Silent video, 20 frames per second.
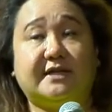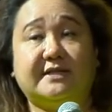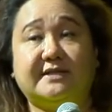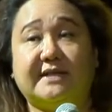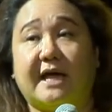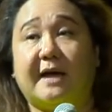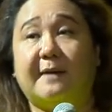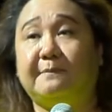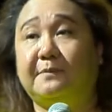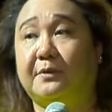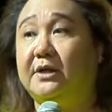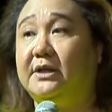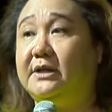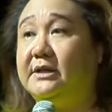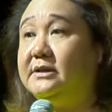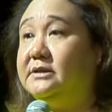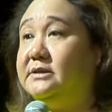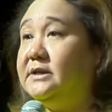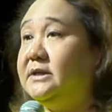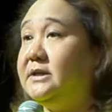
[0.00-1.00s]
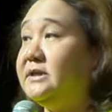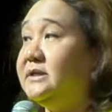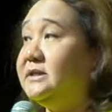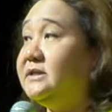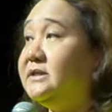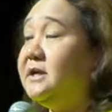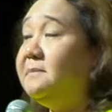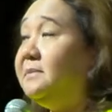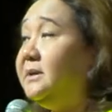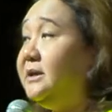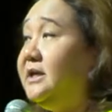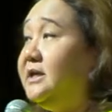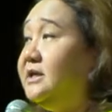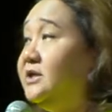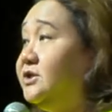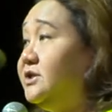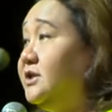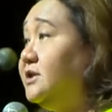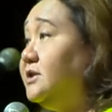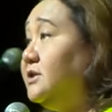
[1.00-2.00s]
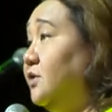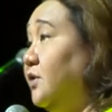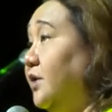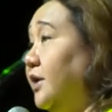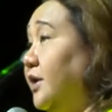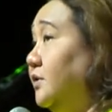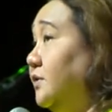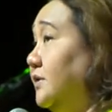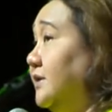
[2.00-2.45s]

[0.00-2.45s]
For example, somebody's just